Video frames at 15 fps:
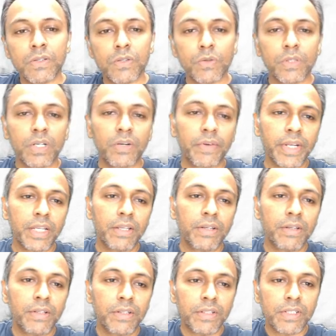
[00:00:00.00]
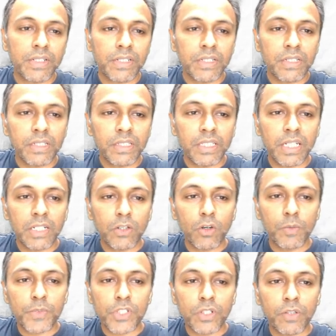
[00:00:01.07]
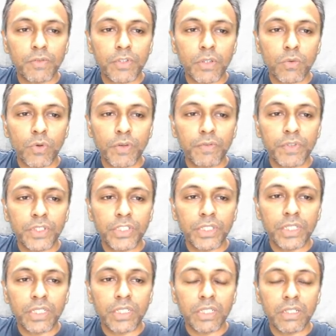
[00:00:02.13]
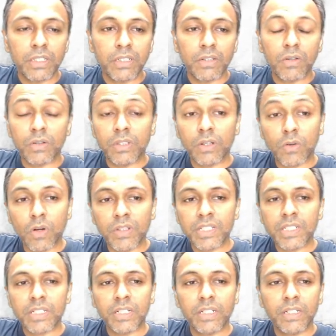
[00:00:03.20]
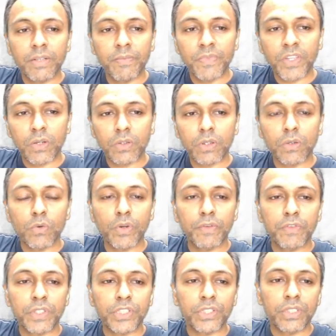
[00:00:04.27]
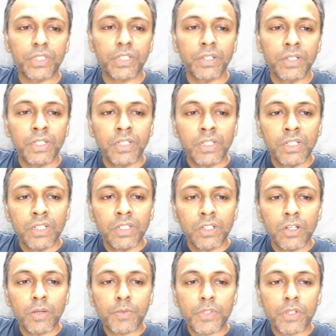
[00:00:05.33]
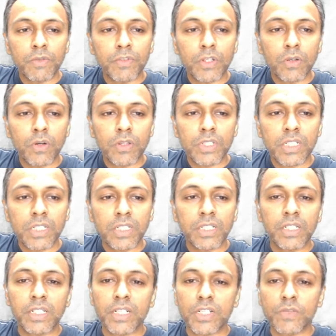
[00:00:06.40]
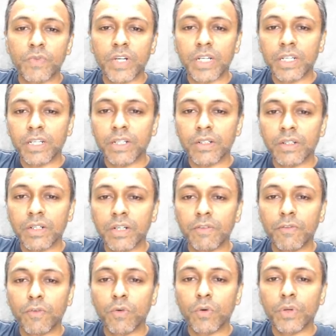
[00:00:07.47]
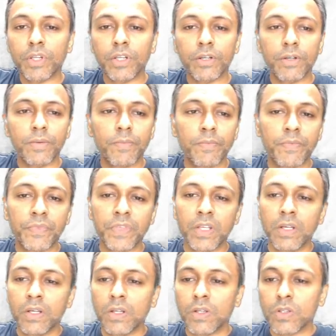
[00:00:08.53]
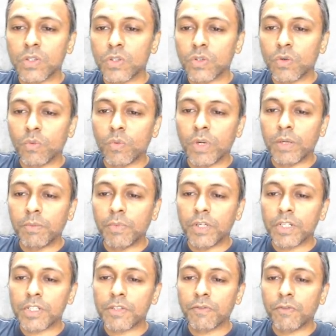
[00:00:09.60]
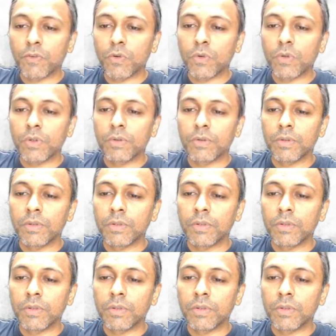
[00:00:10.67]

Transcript: So the trick here is that observe the coefficient or the constant, not the coefficient. Observe the constant, it is 1 here and 4 here. So 1 plus 4